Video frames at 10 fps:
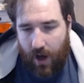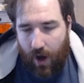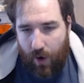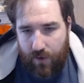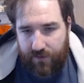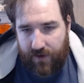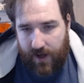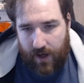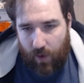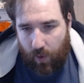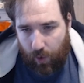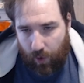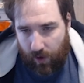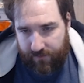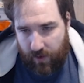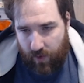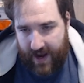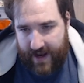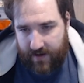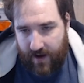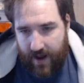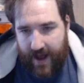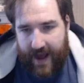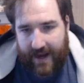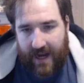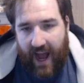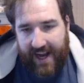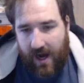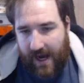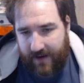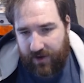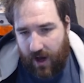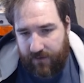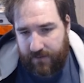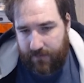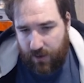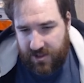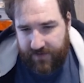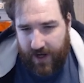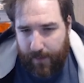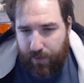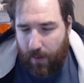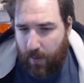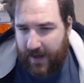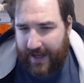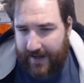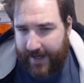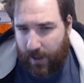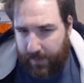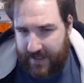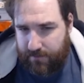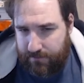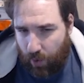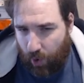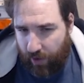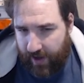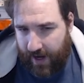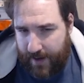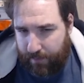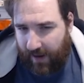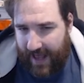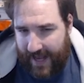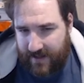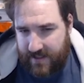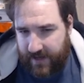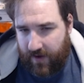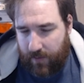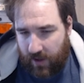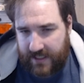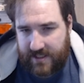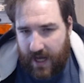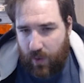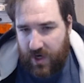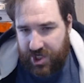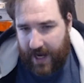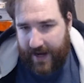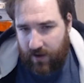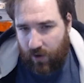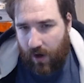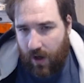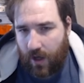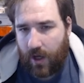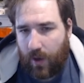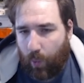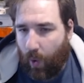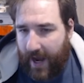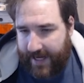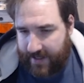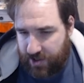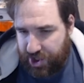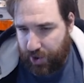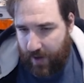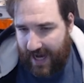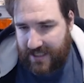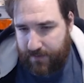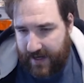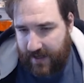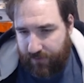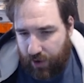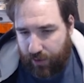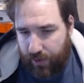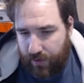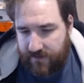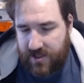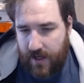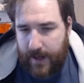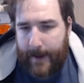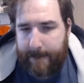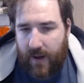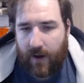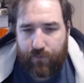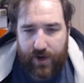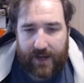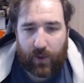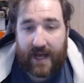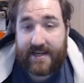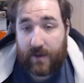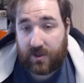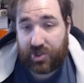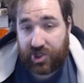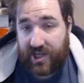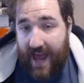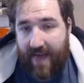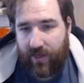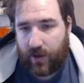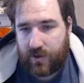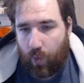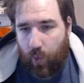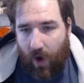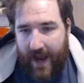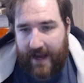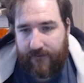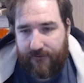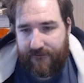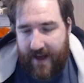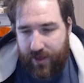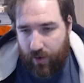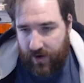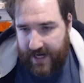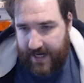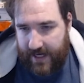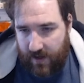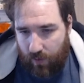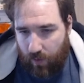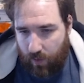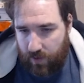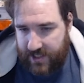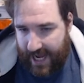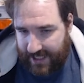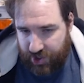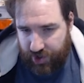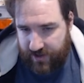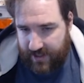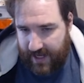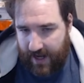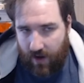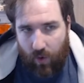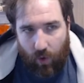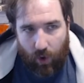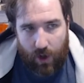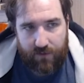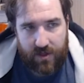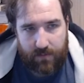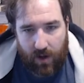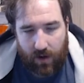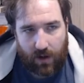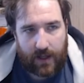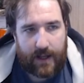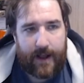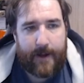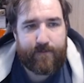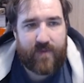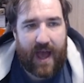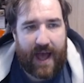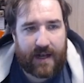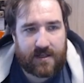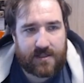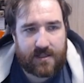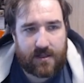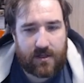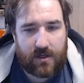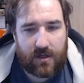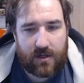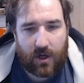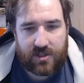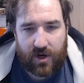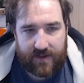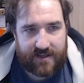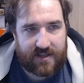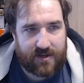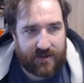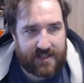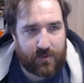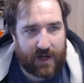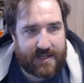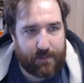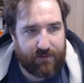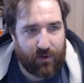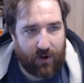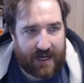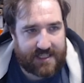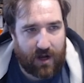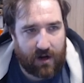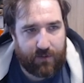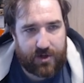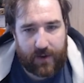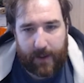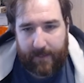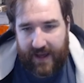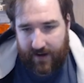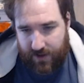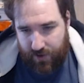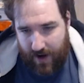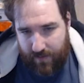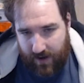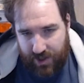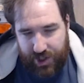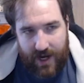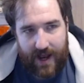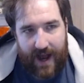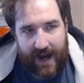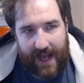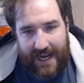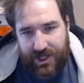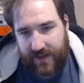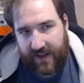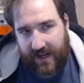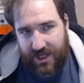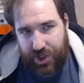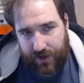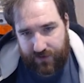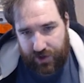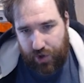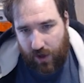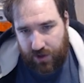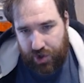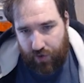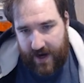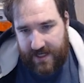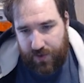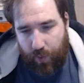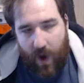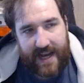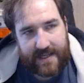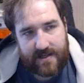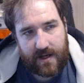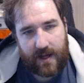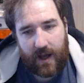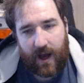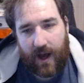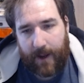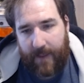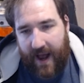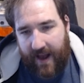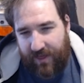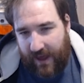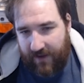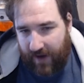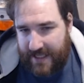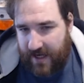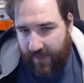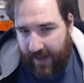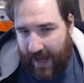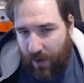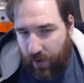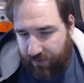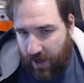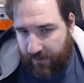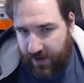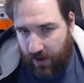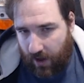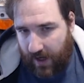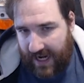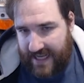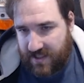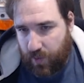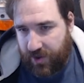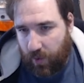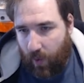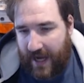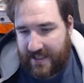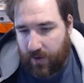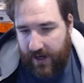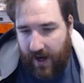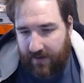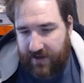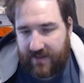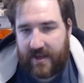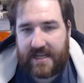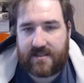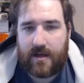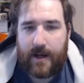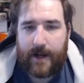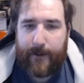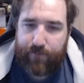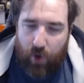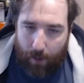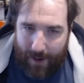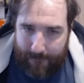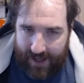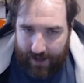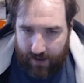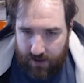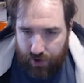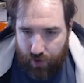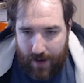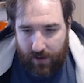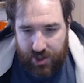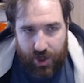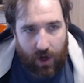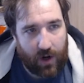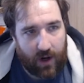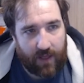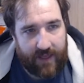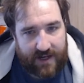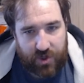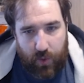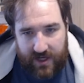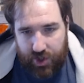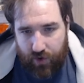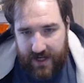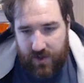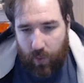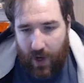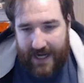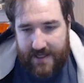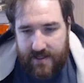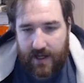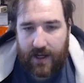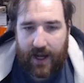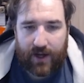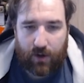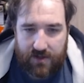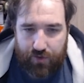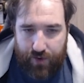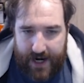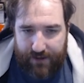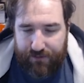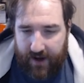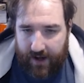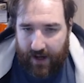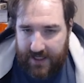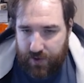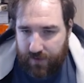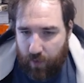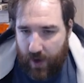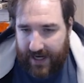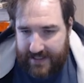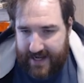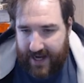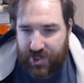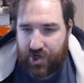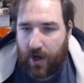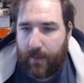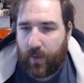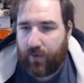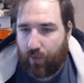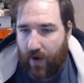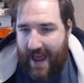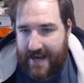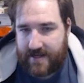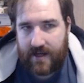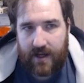over all of the red, and I kind of covered most of it up, probably a little bit more than I'd planned, if I'm honest. I wish I hadn't got white into as many of the grooves, but really what I did was just get those white feathery textures in all over the model. And oh, sorry, this is what I did before. I started off with doing a pink dry brush, and I actually think I should have just gone straight to white. And I think if I'd done that, I would have covered a lot less with the white. So I kind of did this. got my pink dry brush on, then just went straight to white and got this really fun, like, sort of wing texture, but with red